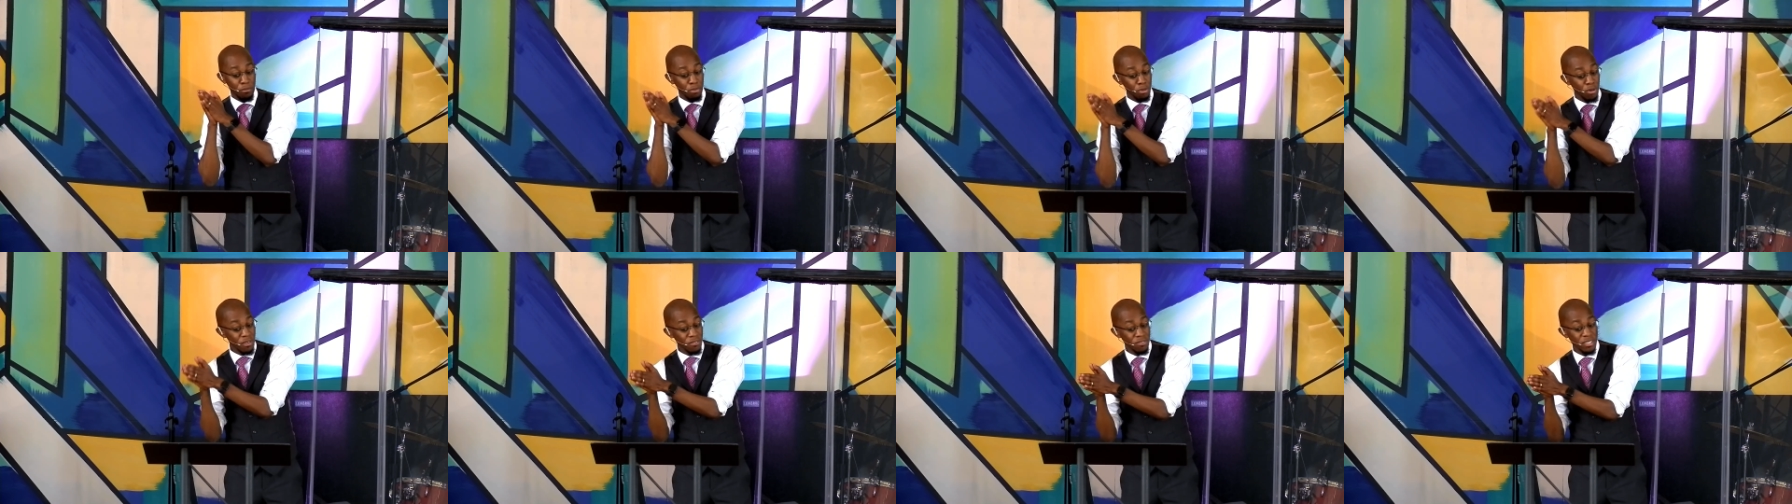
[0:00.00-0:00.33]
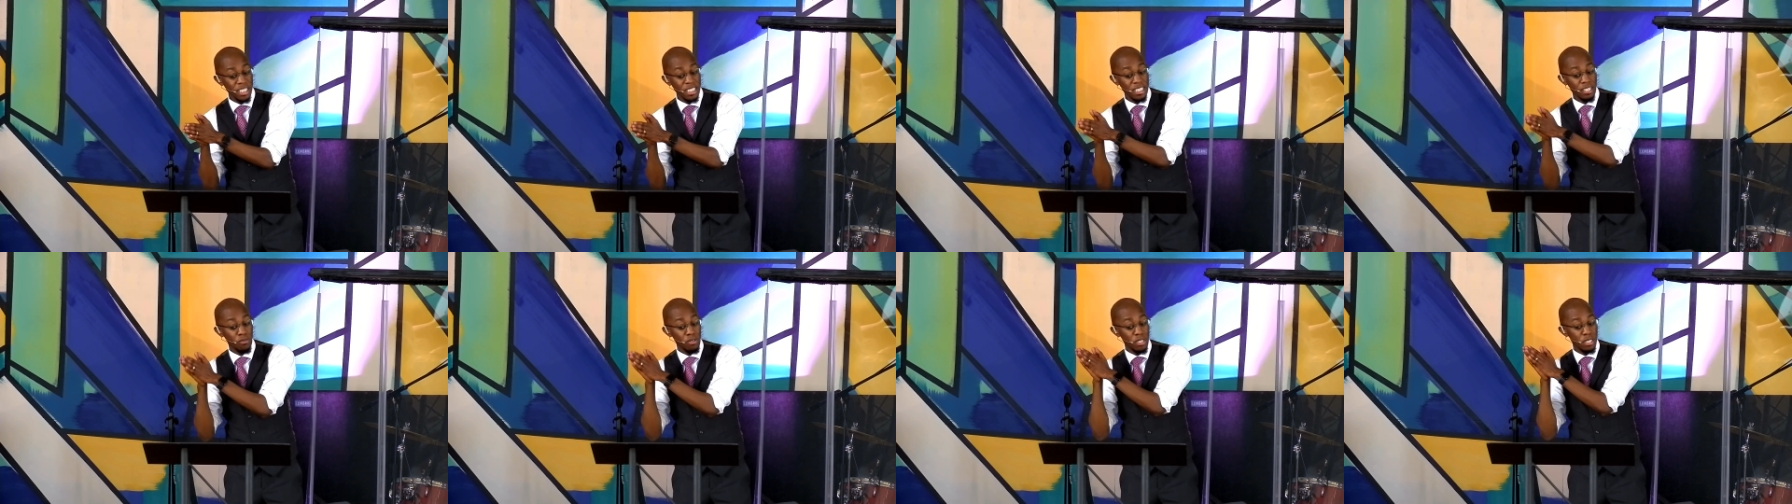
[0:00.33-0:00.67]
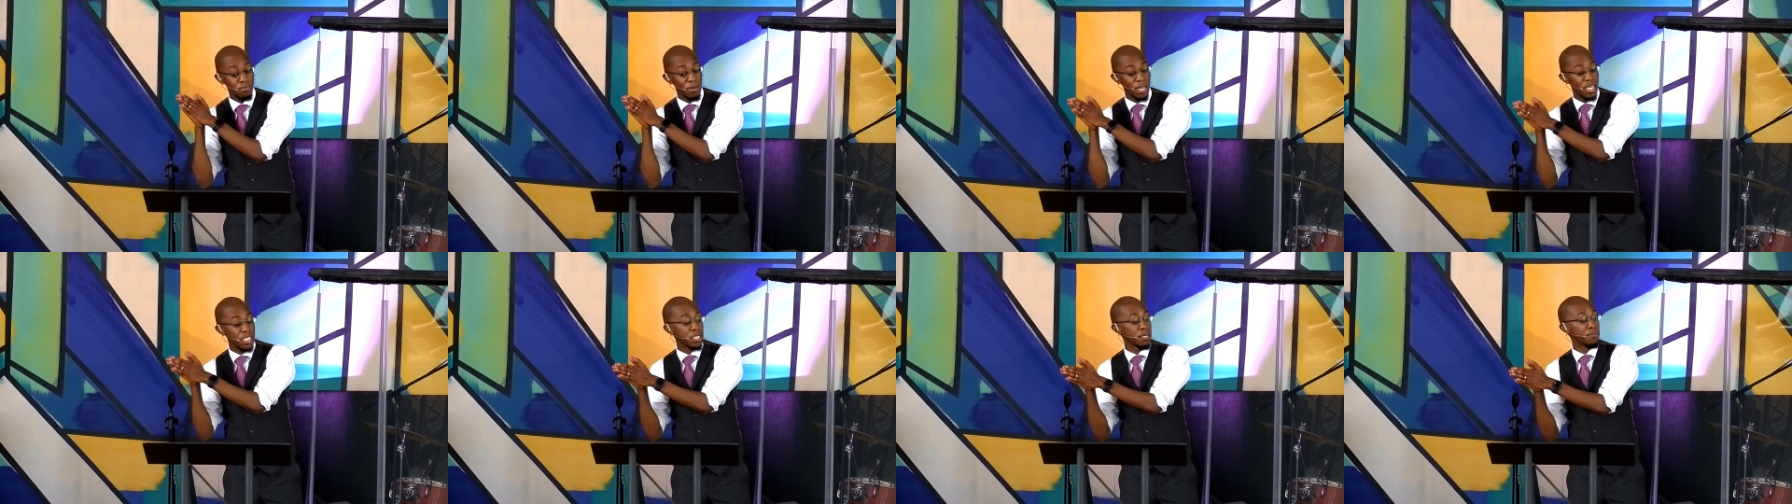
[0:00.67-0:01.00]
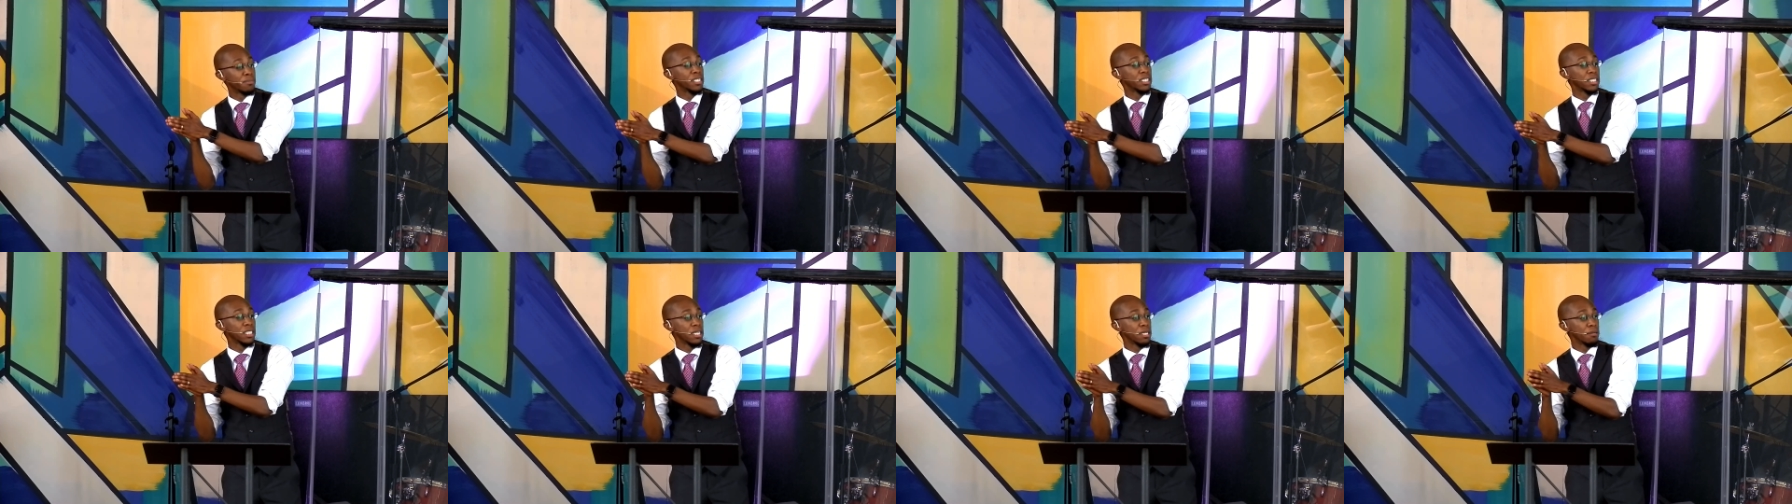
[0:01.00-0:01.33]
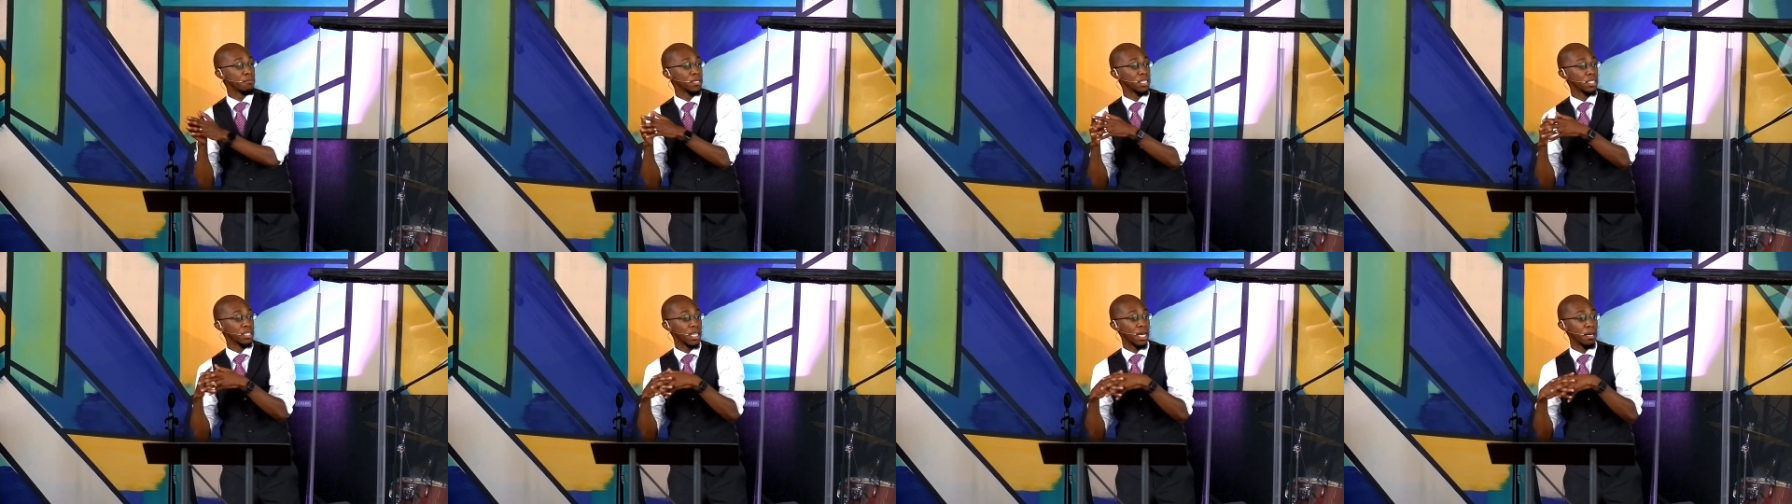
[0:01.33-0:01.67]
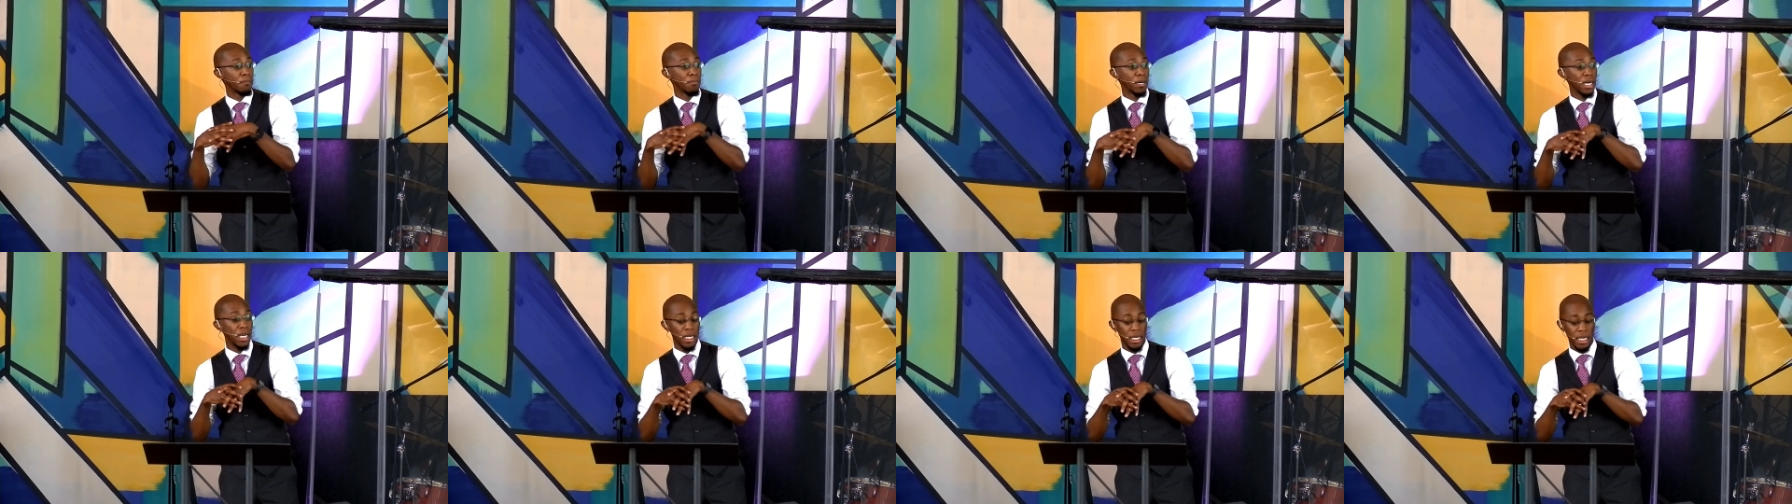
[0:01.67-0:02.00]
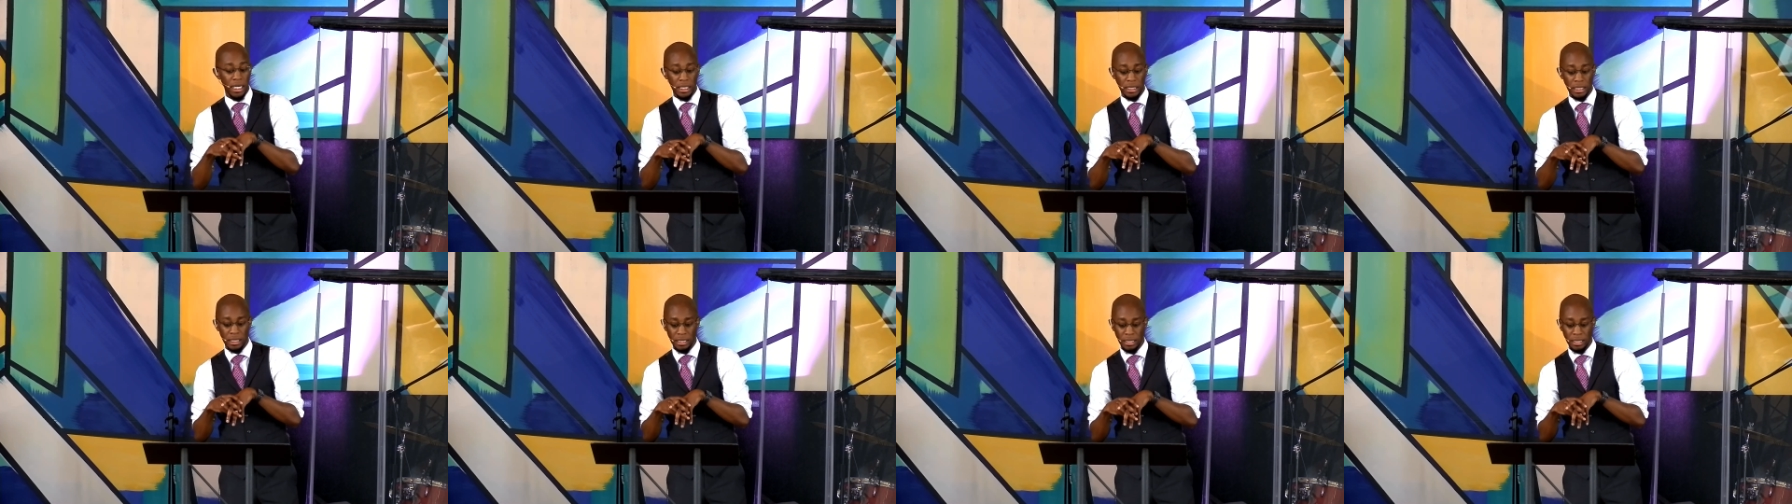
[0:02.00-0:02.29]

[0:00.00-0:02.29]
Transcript: privilege and responsibility to build that body